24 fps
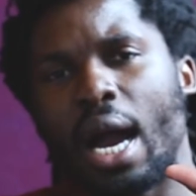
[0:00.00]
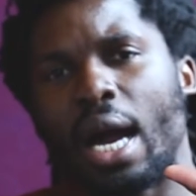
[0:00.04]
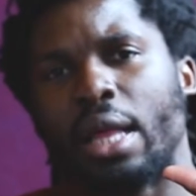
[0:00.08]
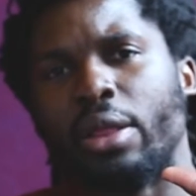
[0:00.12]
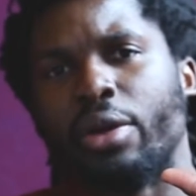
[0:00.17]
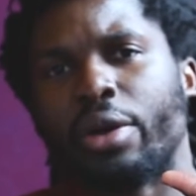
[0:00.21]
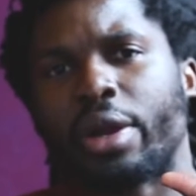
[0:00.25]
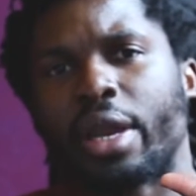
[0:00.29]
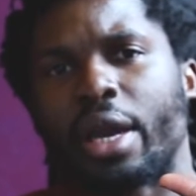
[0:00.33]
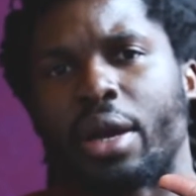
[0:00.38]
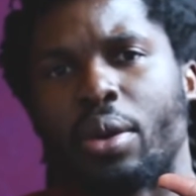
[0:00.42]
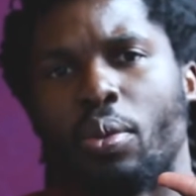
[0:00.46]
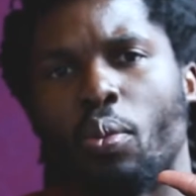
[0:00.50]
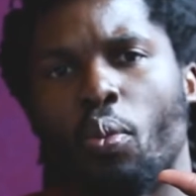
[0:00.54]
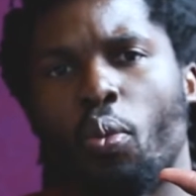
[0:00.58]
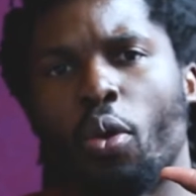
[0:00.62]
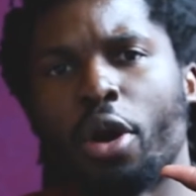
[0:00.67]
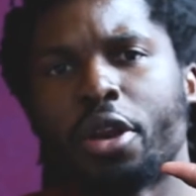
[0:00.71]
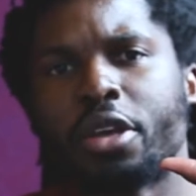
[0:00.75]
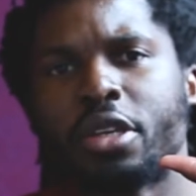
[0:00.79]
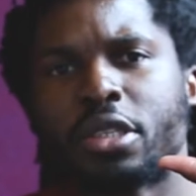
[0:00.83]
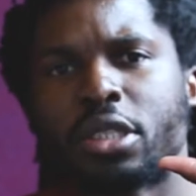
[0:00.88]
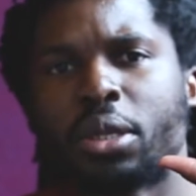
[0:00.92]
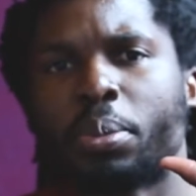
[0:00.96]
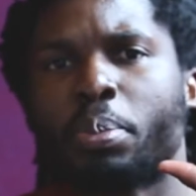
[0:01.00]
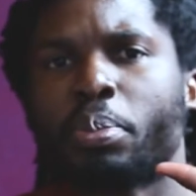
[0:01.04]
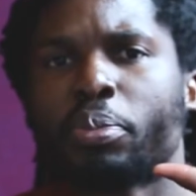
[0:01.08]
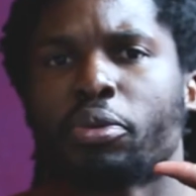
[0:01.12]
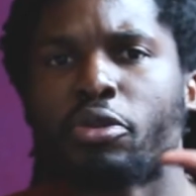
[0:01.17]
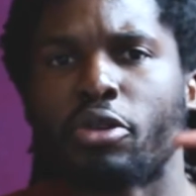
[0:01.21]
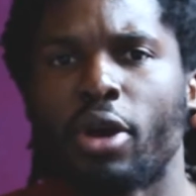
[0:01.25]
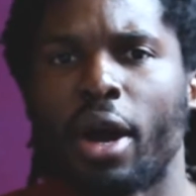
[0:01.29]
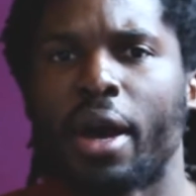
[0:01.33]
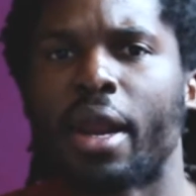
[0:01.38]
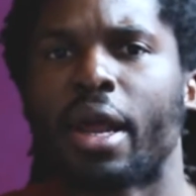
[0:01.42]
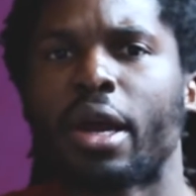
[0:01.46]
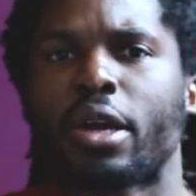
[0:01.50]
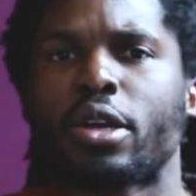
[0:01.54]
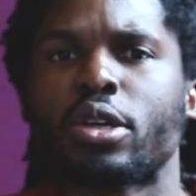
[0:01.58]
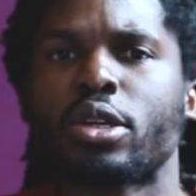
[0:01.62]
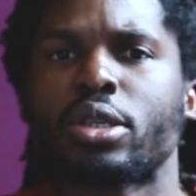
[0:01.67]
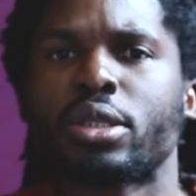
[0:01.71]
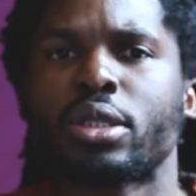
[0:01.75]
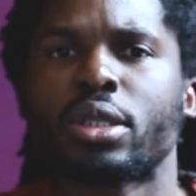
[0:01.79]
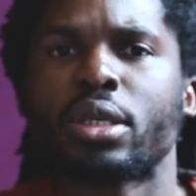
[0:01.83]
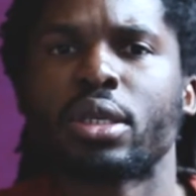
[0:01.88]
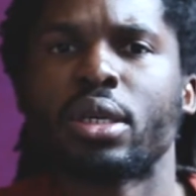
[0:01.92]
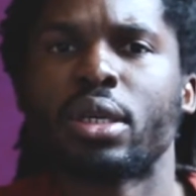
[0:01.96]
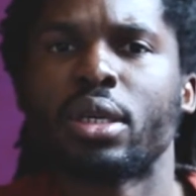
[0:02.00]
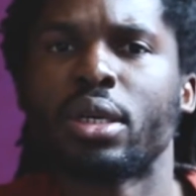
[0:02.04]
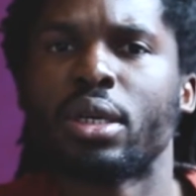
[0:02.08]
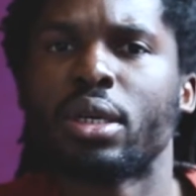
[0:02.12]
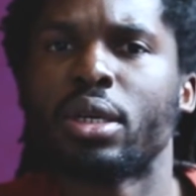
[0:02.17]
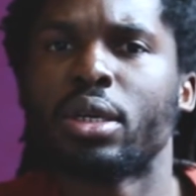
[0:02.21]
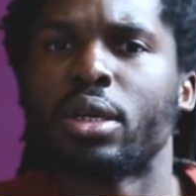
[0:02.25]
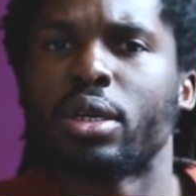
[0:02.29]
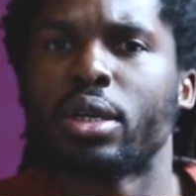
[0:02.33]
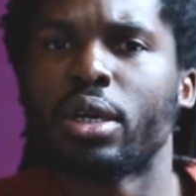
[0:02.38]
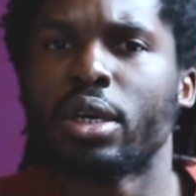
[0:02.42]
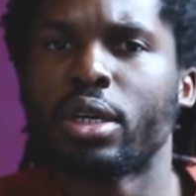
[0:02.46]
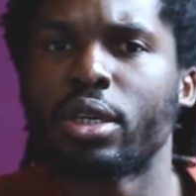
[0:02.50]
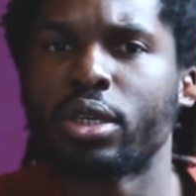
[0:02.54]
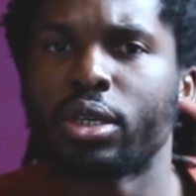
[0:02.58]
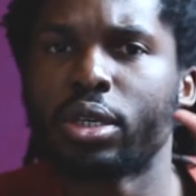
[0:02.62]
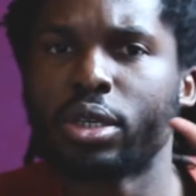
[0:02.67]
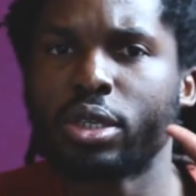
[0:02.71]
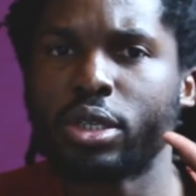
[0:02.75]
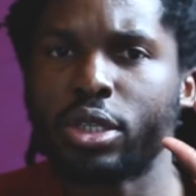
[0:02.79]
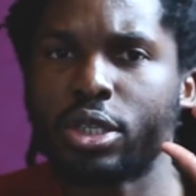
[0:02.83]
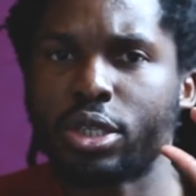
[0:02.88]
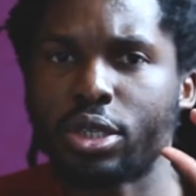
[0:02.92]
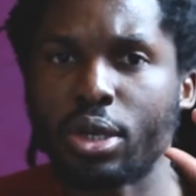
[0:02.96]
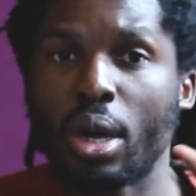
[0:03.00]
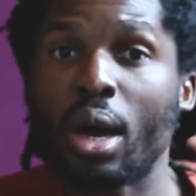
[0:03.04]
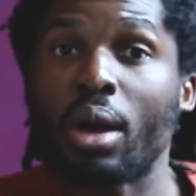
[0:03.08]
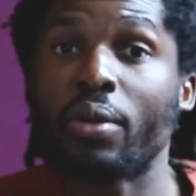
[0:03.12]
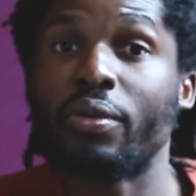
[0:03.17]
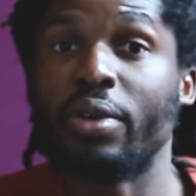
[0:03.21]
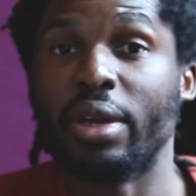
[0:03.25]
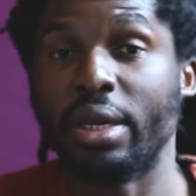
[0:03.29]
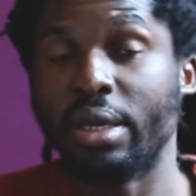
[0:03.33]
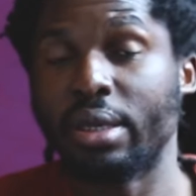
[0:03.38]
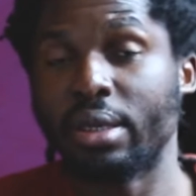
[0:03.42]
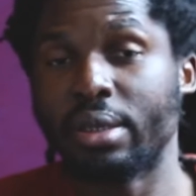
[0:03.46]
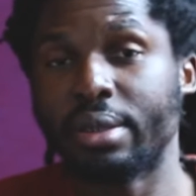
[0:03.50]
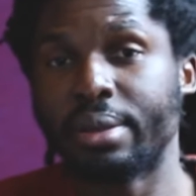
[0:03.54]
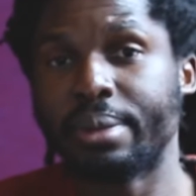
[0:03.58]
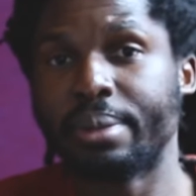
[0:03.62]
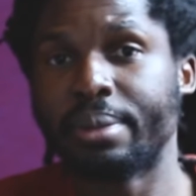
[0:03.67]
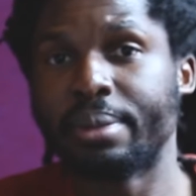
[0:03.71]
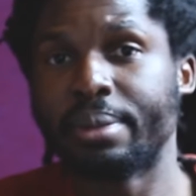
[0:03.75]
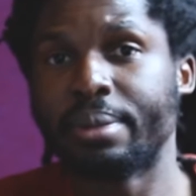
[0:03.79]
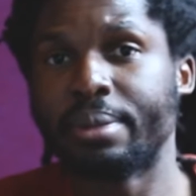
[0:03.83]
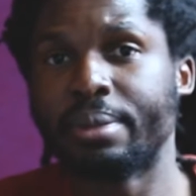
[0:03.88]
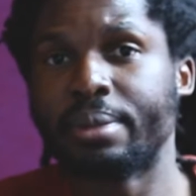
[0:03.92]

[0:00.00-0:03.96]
I look at what is the product Solve it.